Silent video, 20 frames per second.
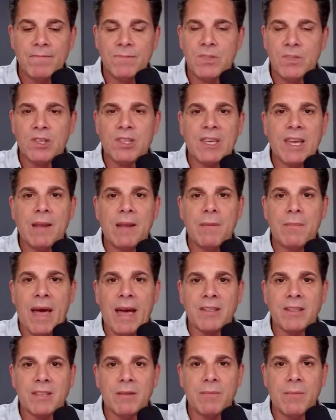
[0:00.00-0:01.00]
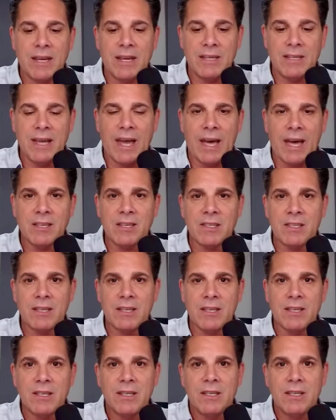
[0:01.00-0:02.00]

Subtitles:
just getting back to my desk,